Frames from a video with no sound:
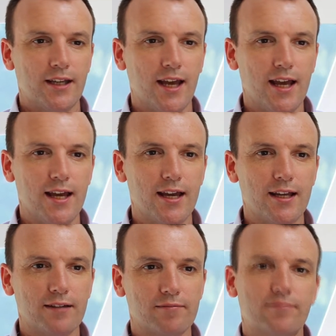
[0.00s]

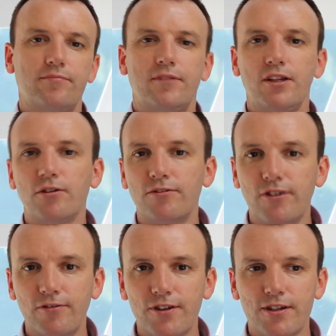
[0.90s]
And you do a
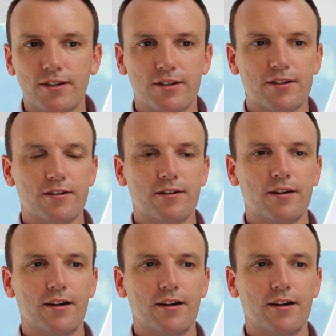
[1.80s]
few visits,